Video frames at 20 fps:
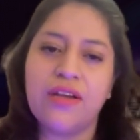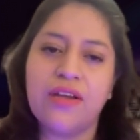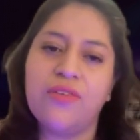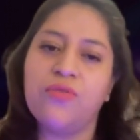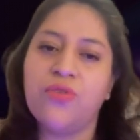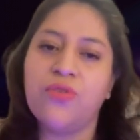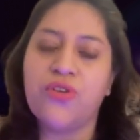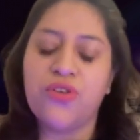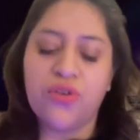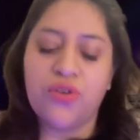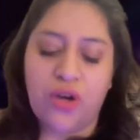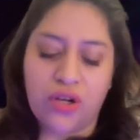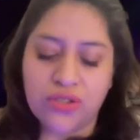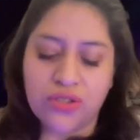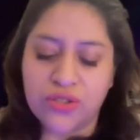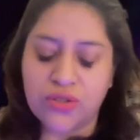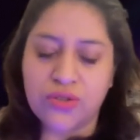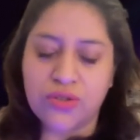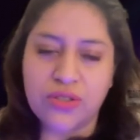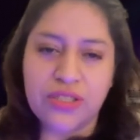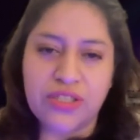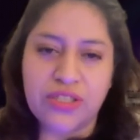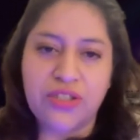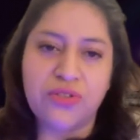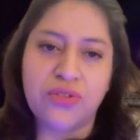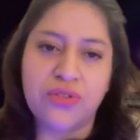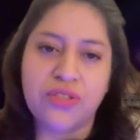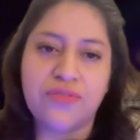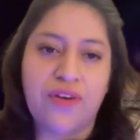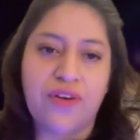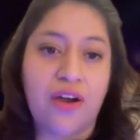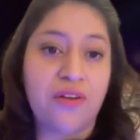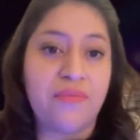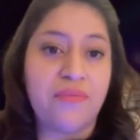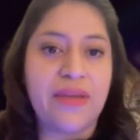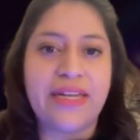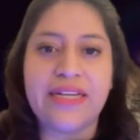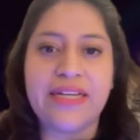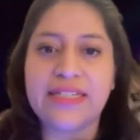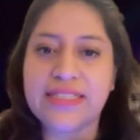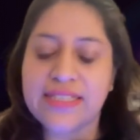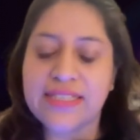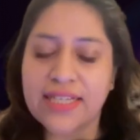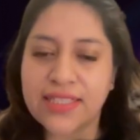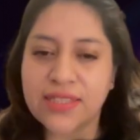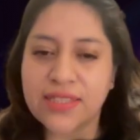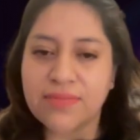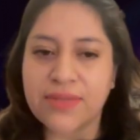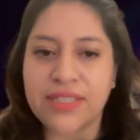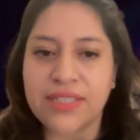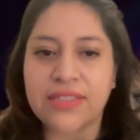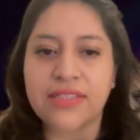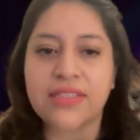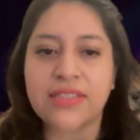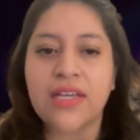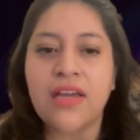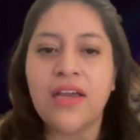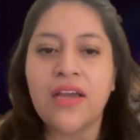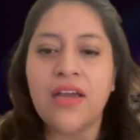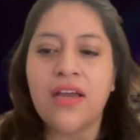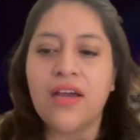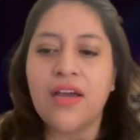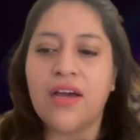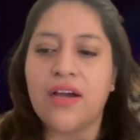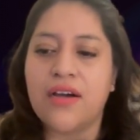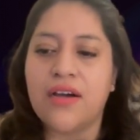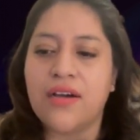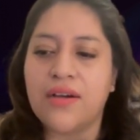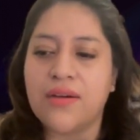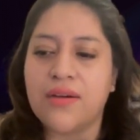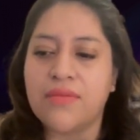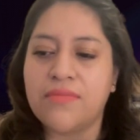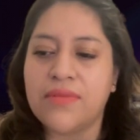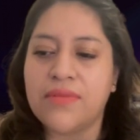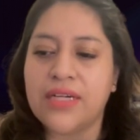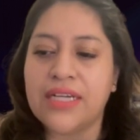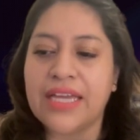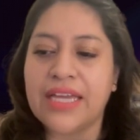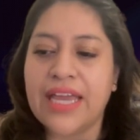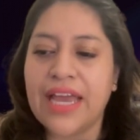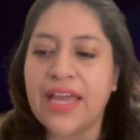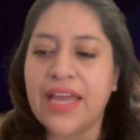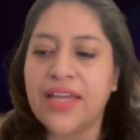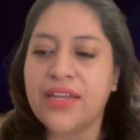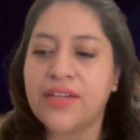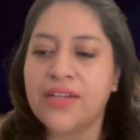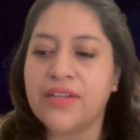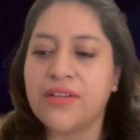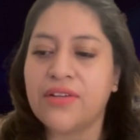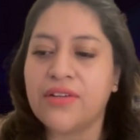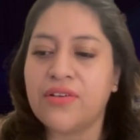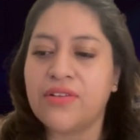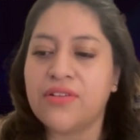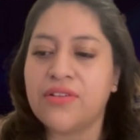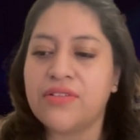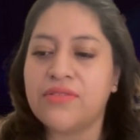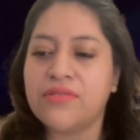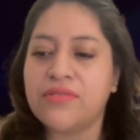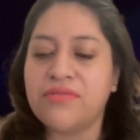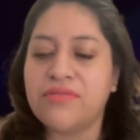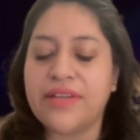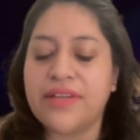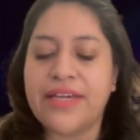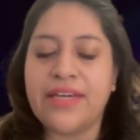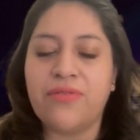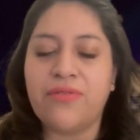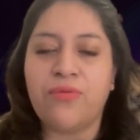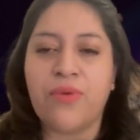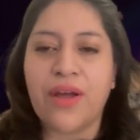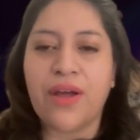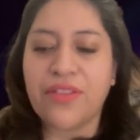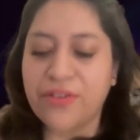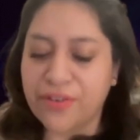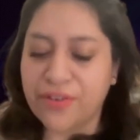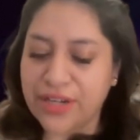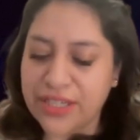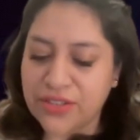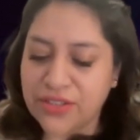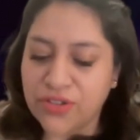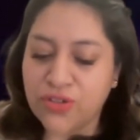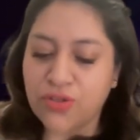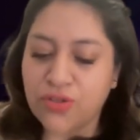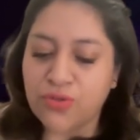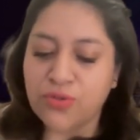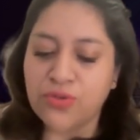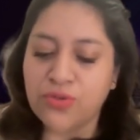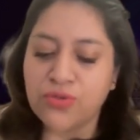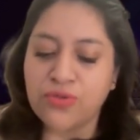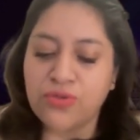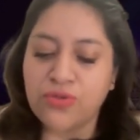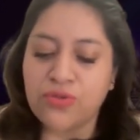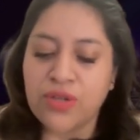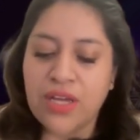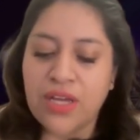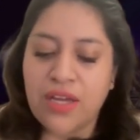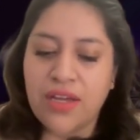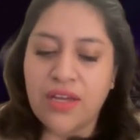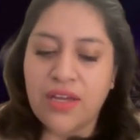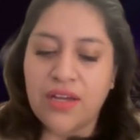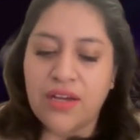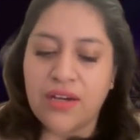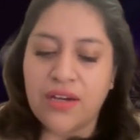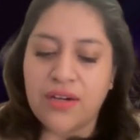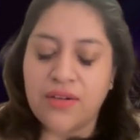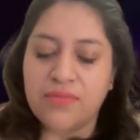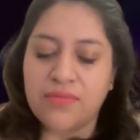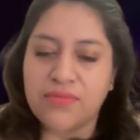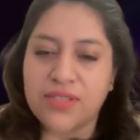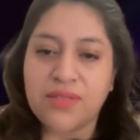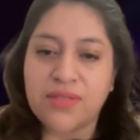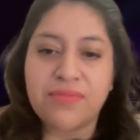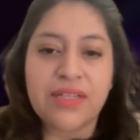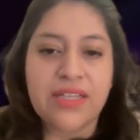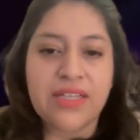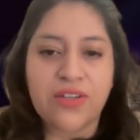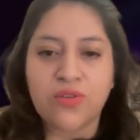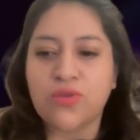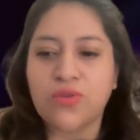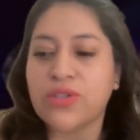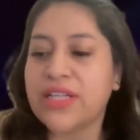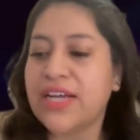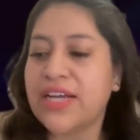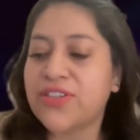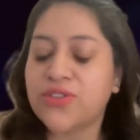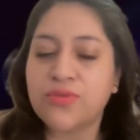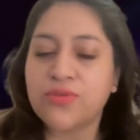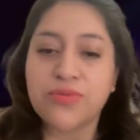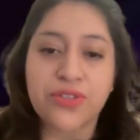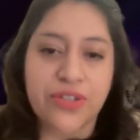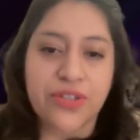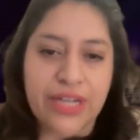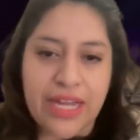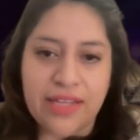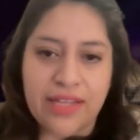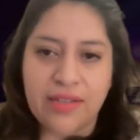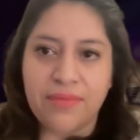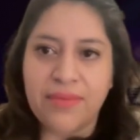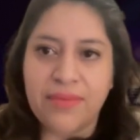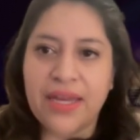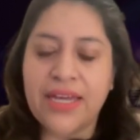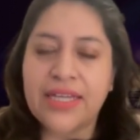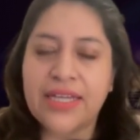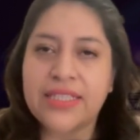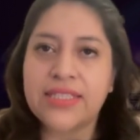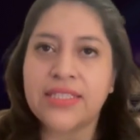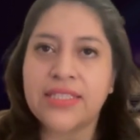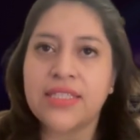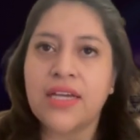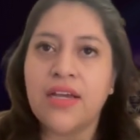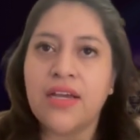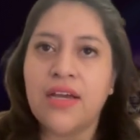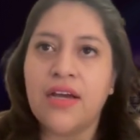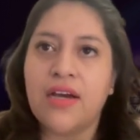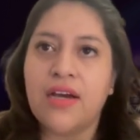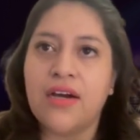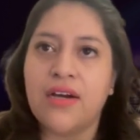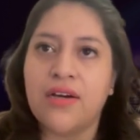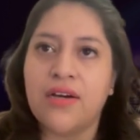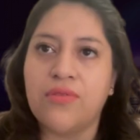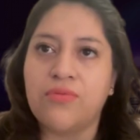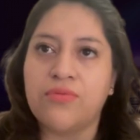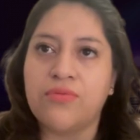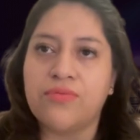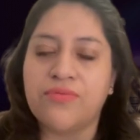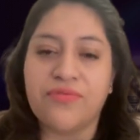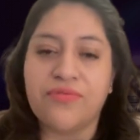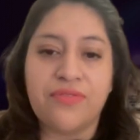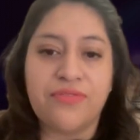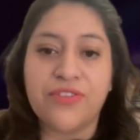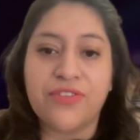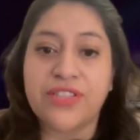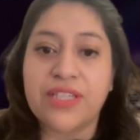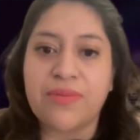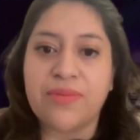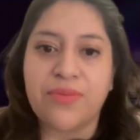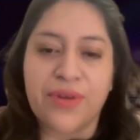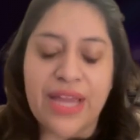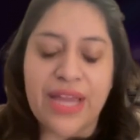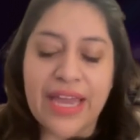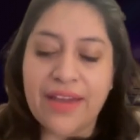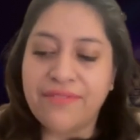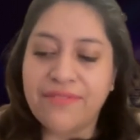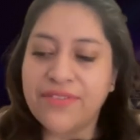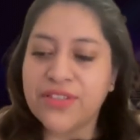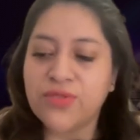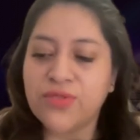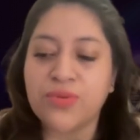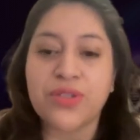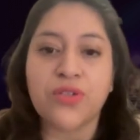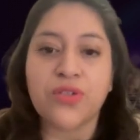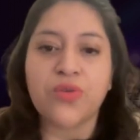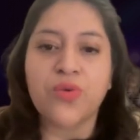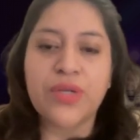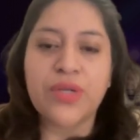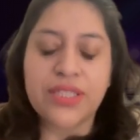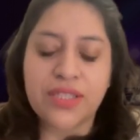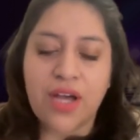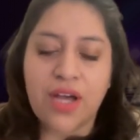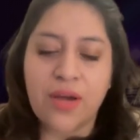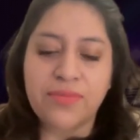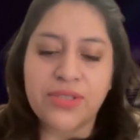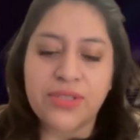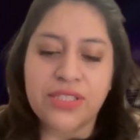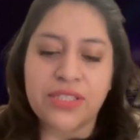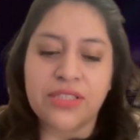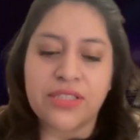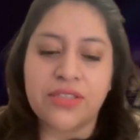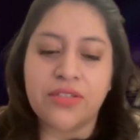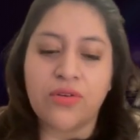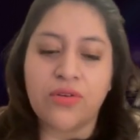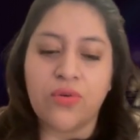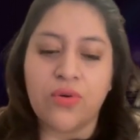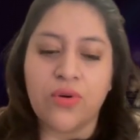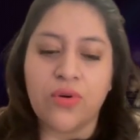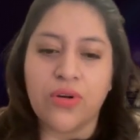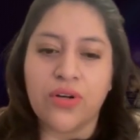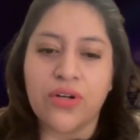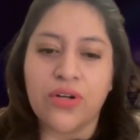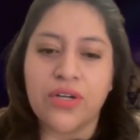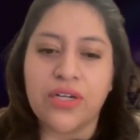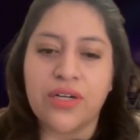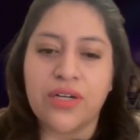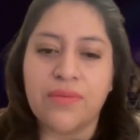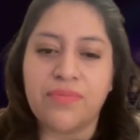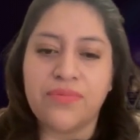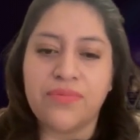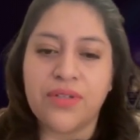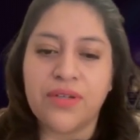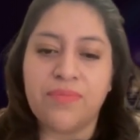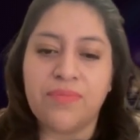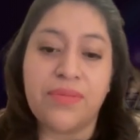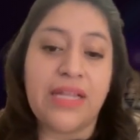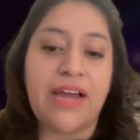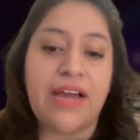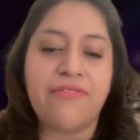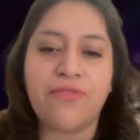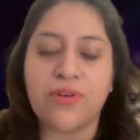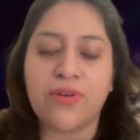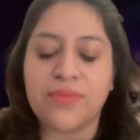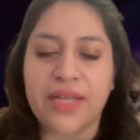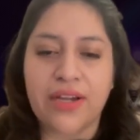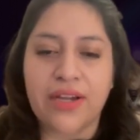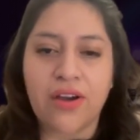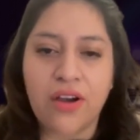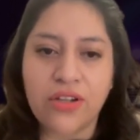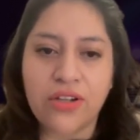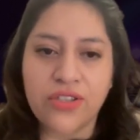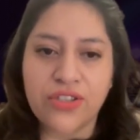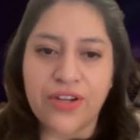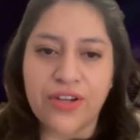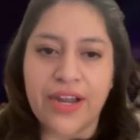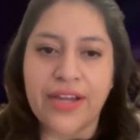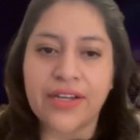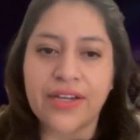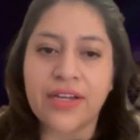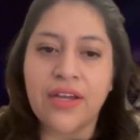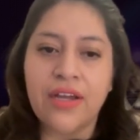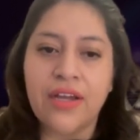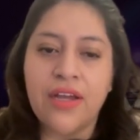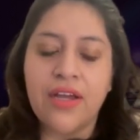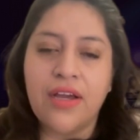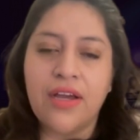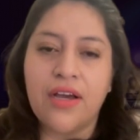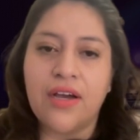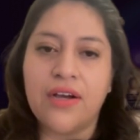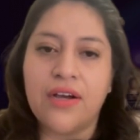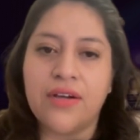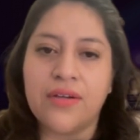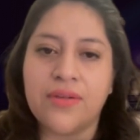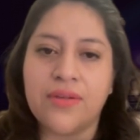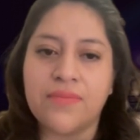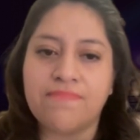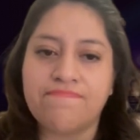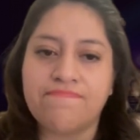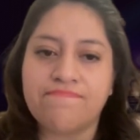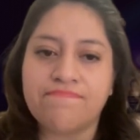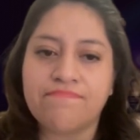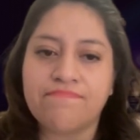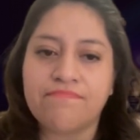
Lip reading: We also, the use of automated assessments. Again, whether it's through something like Google Classrooms or an LMS, for example, Canvas with the quiz option, or a platform like OnTrack. Um,